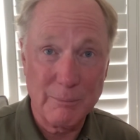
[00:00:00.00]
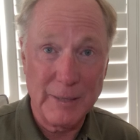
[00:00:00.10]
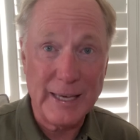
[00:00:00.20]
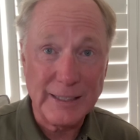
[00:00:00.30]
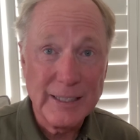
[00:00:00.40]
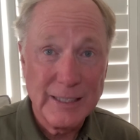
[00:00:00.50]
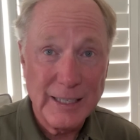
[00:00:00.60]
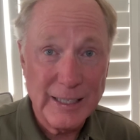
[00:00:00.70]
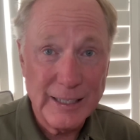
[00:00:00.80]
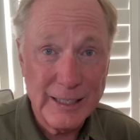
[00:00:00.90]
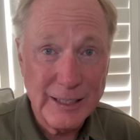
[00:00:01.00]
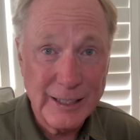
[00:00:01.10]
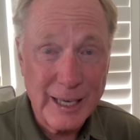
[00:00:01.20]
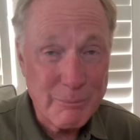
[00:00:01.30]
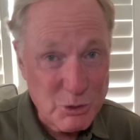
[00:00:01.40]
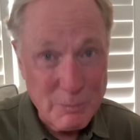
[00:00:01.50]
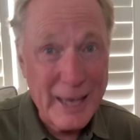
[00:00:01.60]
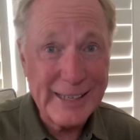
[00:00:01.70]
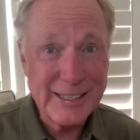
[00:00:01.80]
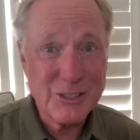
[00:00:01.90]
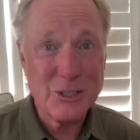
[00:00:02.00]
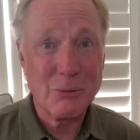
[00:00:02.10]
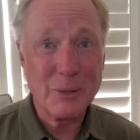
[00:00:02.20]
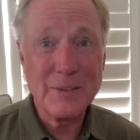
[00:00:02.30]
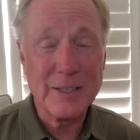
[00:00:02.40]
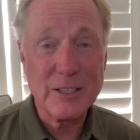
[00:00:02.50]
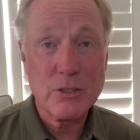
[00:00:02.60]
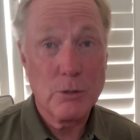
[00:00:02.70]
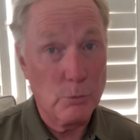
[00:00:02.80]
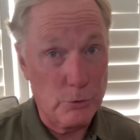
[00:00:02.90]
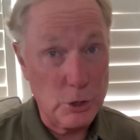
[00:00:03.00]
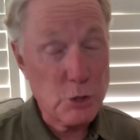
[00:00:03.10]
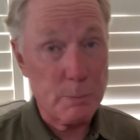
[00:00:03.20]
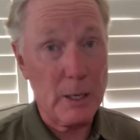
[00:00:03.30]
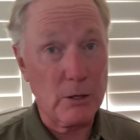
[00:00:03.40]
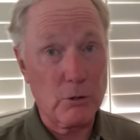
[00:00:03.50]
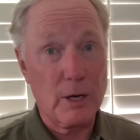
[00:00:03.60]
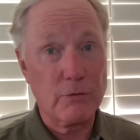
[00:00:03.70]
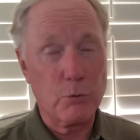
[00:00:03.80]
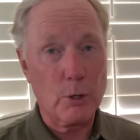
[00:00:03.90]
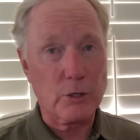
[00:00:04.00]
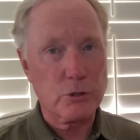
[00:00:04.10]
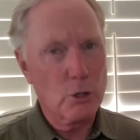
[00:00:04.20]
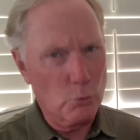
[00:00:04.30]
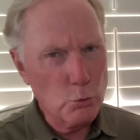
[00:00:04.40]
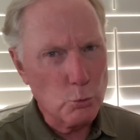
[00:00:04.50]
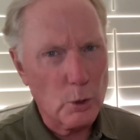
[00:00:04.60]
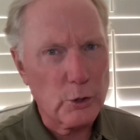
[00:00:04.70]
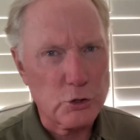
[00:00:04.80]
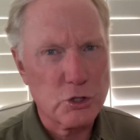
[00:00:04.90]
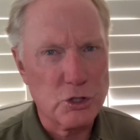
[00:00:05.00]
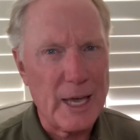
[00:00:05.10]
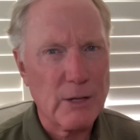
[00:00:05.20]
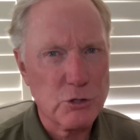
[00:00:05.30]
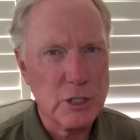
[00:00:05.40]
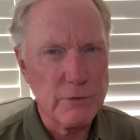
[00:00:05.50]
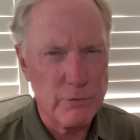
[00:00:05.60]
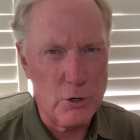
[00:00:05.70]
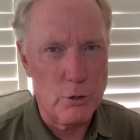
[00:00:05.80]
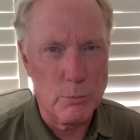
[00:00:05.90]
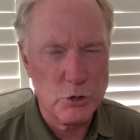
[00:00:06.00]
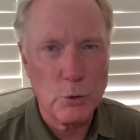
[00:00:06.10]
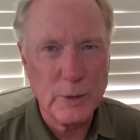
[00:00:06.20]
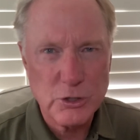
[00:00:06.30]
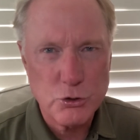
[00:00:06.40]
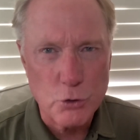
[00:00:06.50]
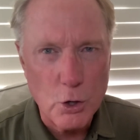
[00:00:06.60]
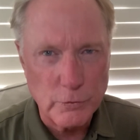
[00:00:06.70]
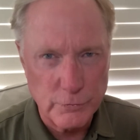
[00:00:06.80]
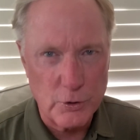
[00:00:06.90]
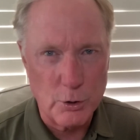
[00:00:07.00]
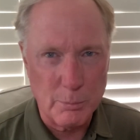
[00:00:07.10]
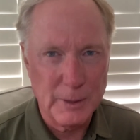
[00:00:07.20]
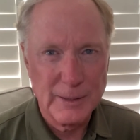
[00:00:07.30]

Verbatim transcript: Like, I'm smiling as I read this. This paragraph works. Ooh, what a stouty verb. So, what a strong verb.